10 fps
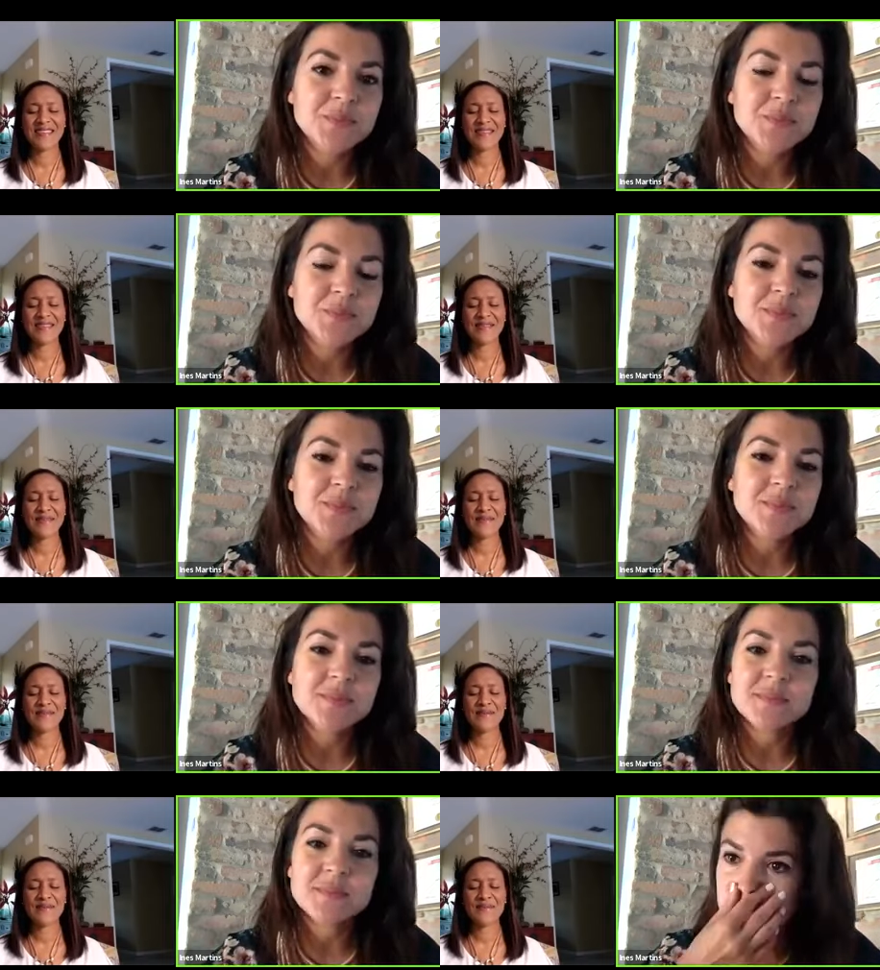
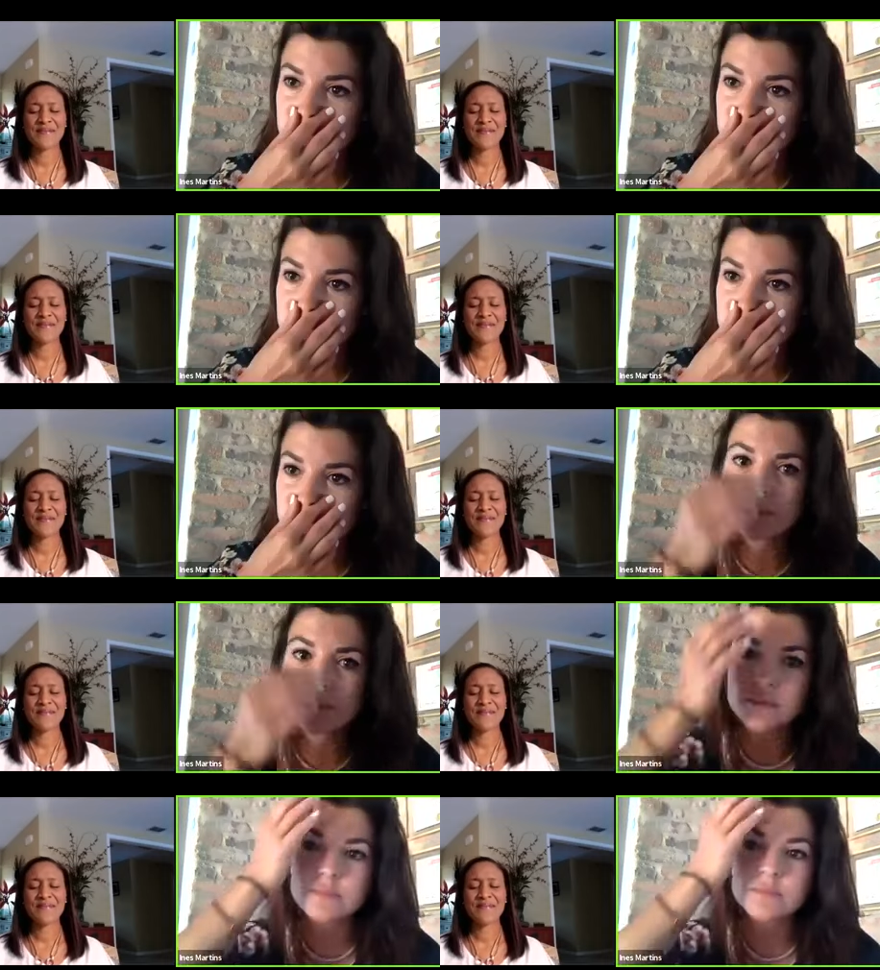
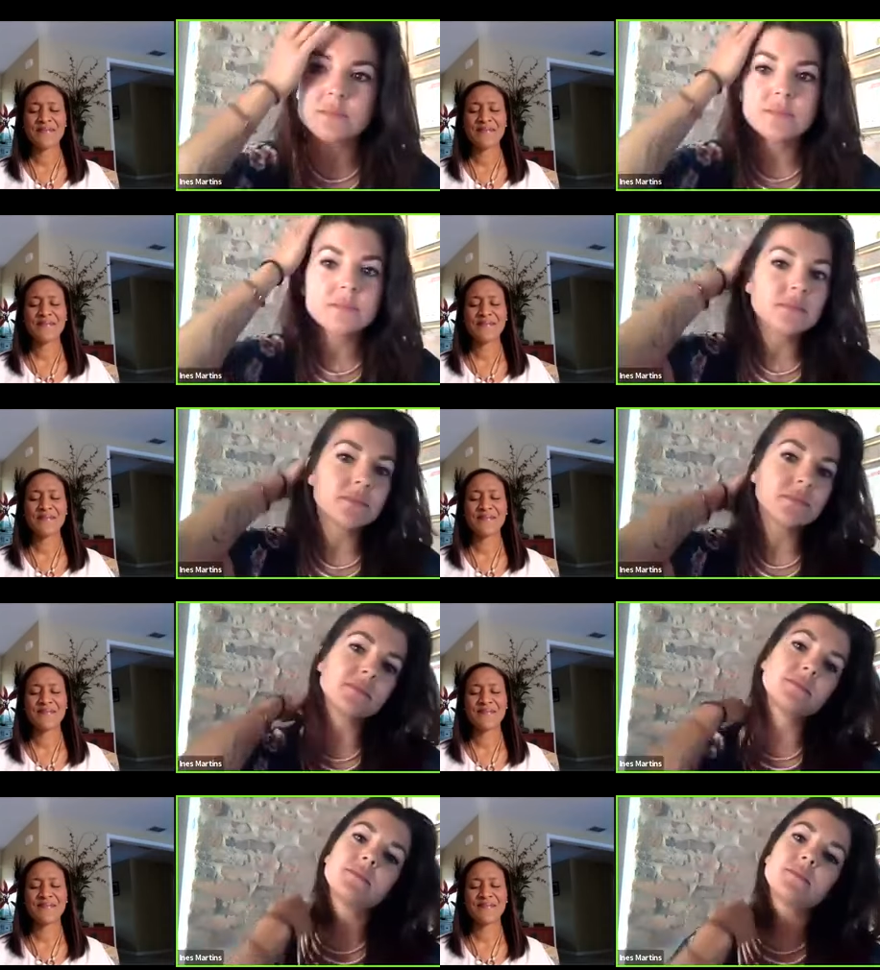
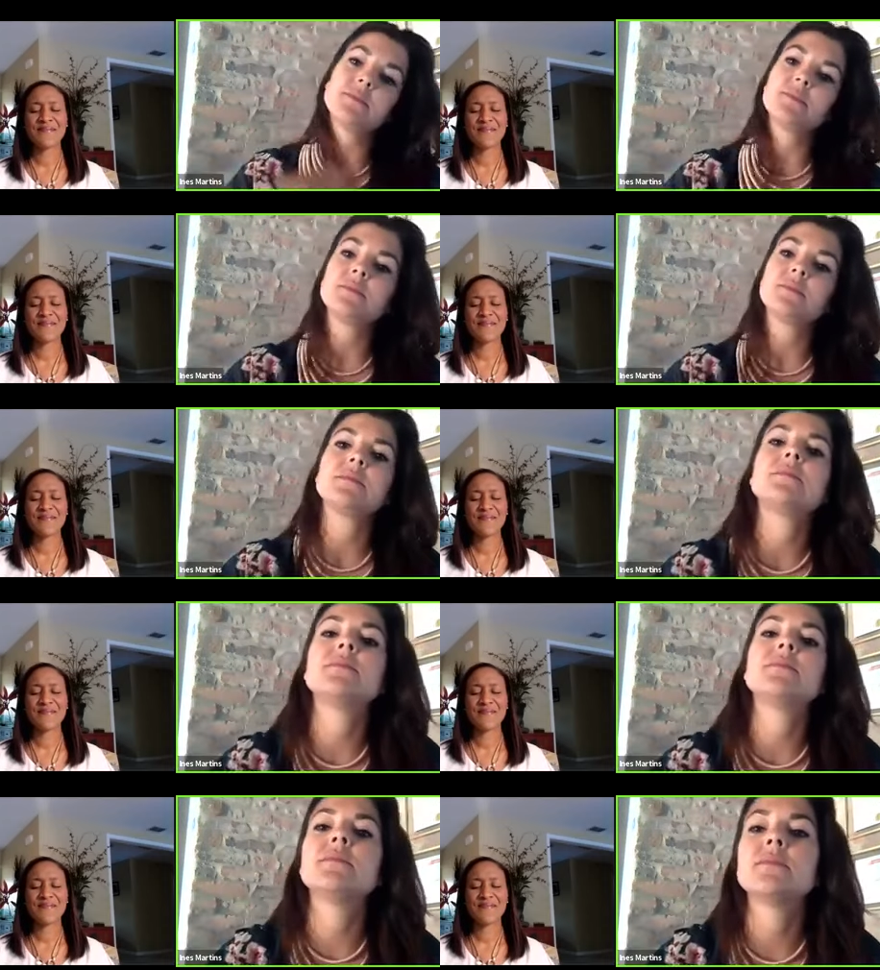
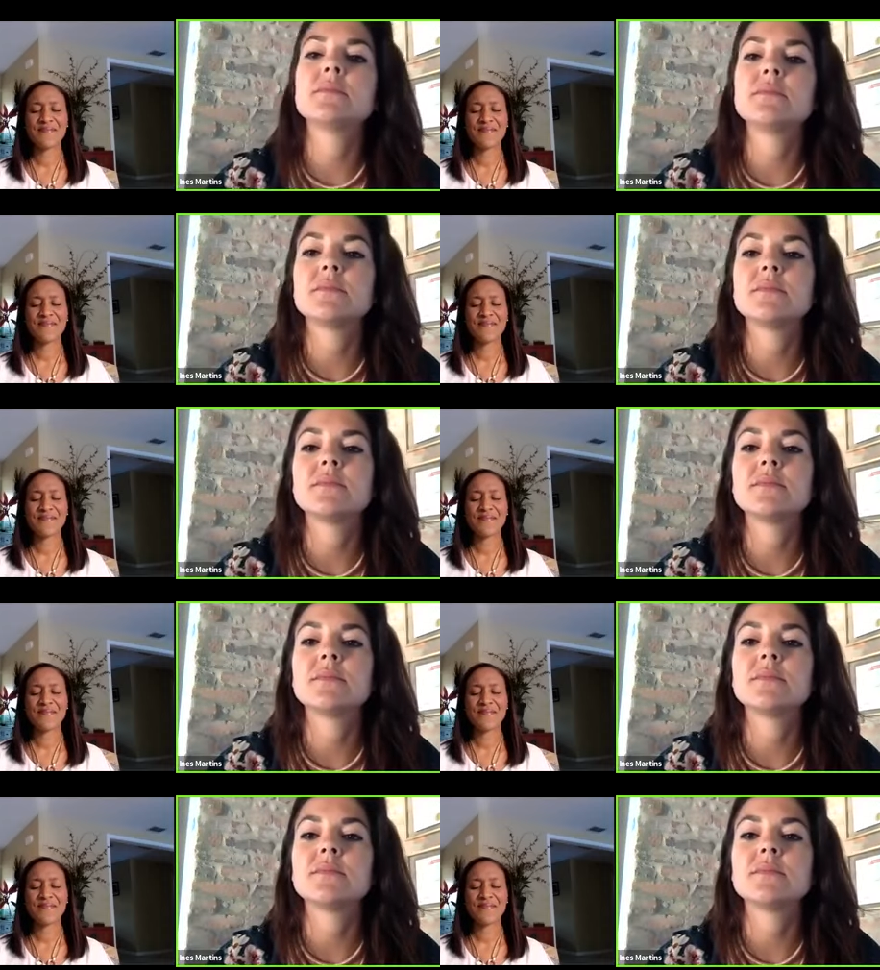
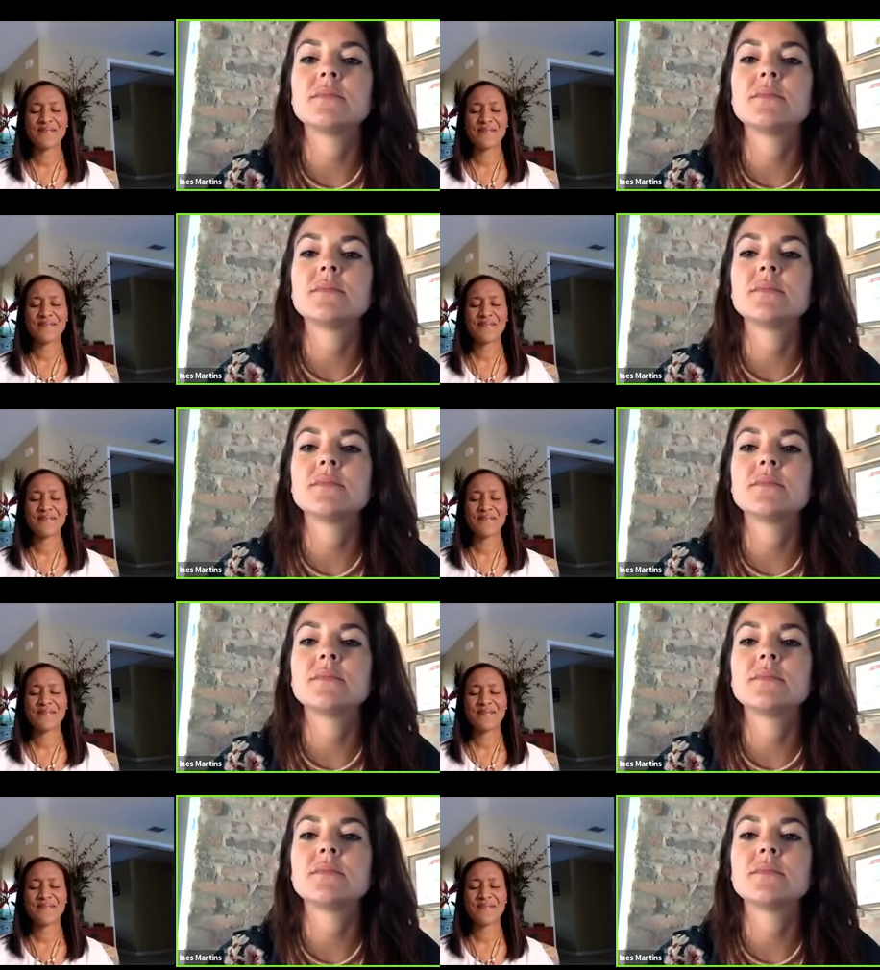(silence)